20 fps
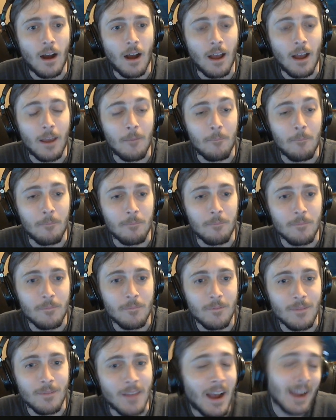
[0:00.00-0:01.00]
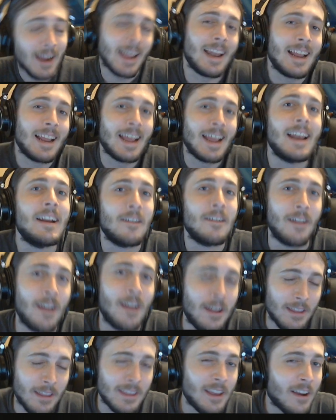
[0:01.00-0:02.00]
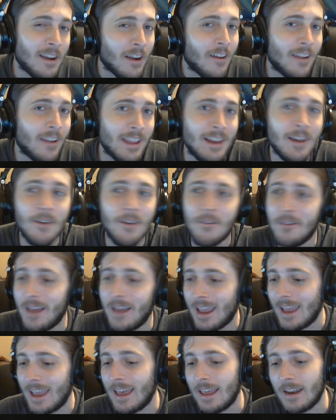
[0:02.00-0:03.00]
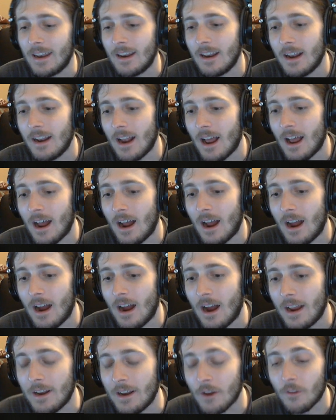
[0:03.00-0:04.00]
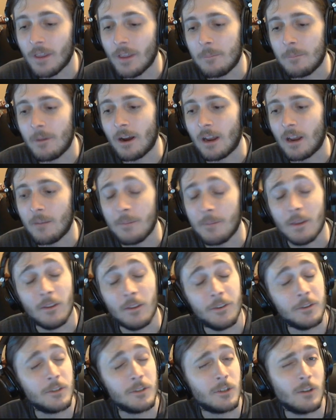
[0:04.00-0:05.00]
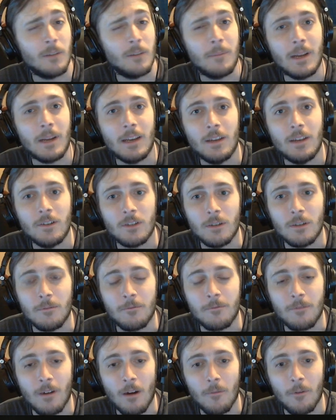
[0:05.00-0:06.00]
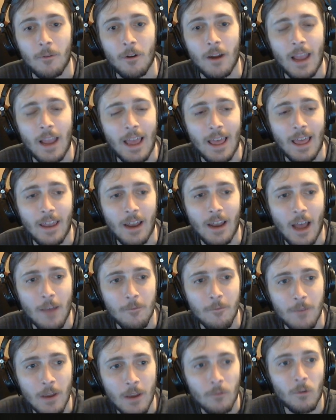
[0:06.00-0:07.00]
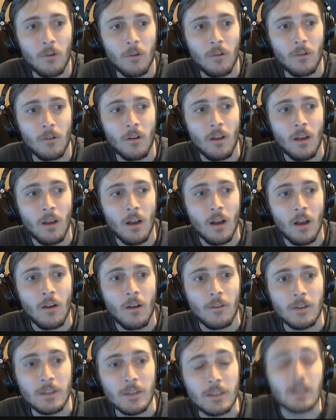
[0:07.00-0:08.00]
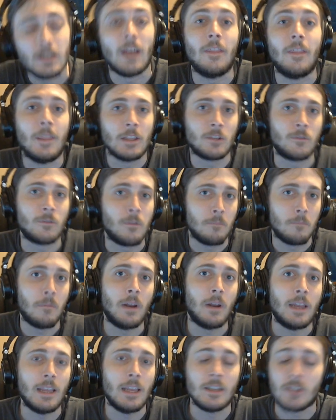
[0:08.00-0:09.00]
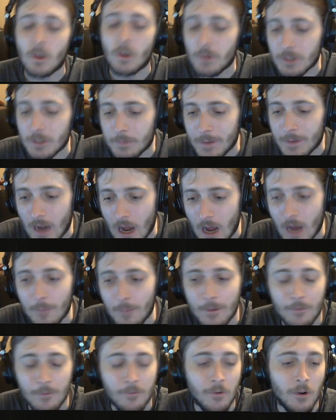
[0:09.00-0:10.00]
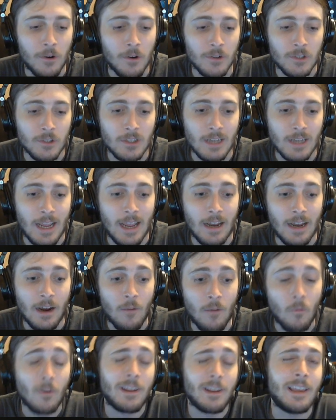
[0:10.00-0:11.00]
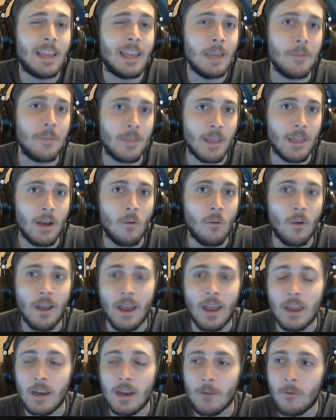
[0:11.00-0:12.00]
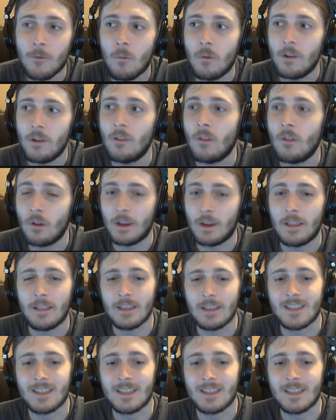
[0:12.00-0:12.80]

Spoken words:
I'm not getting any younger, you know, and I know that I'm not going to be able to do streaming and YouTube forever, and I've never done this for money. It's always been a hobby first, and I want to keep it that way. I never want to look